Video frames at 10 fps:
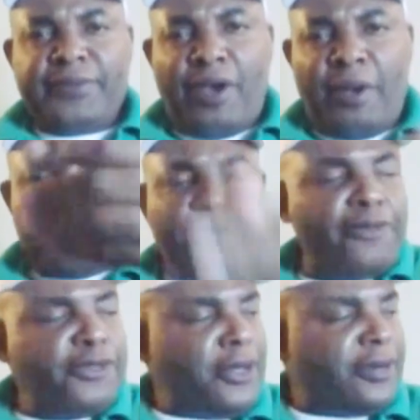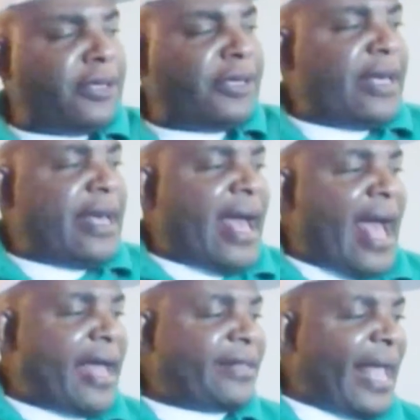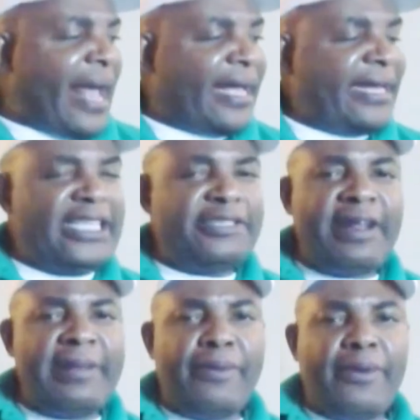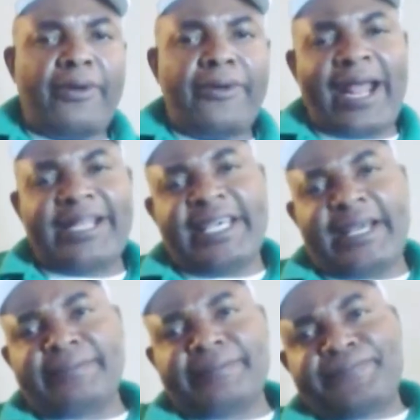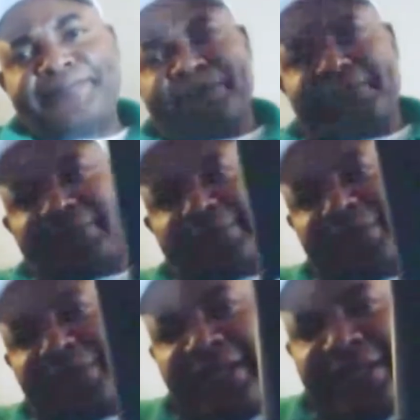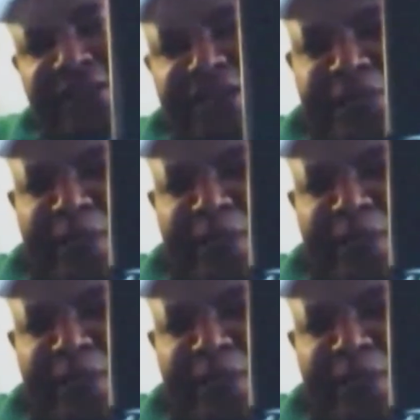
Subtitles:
coming to fruition. I thank this very book right here. The